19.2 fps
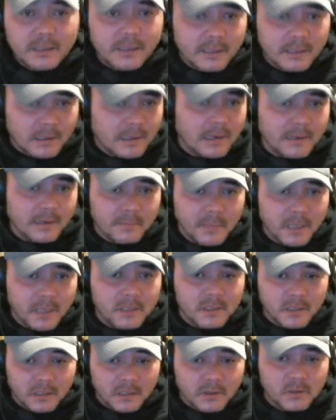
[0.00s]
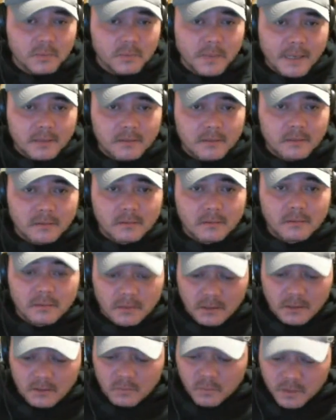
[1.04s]
Like I mentioned, it goes back to
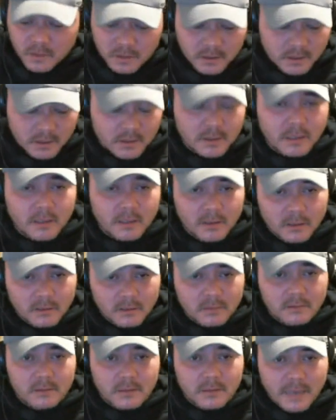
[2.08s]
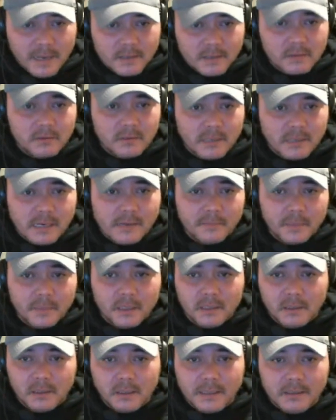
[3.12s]
the 1/6 scale statues that I've been
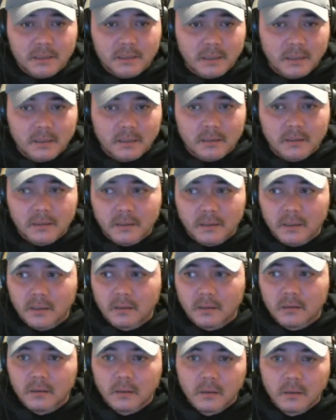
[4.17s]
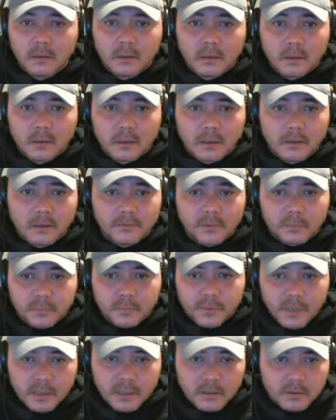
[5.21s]
collecting, of the
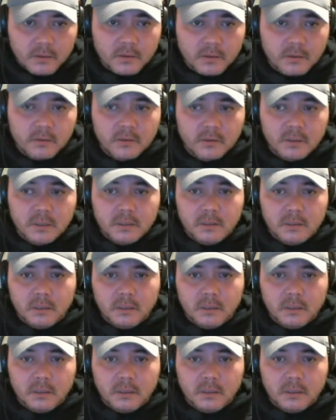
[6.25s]
Predators,